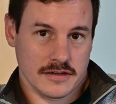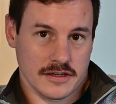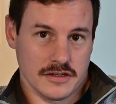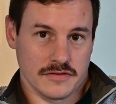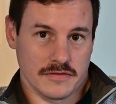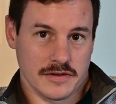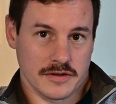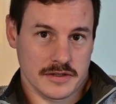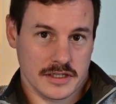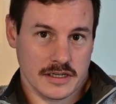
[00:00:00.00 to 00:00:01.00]
"Are you for
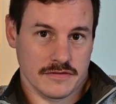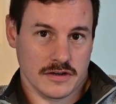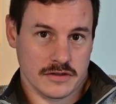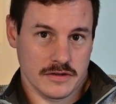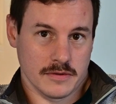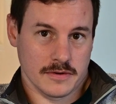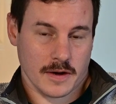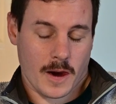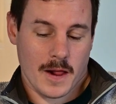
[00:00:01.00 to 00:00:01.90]
real? Is this how fast you walk?"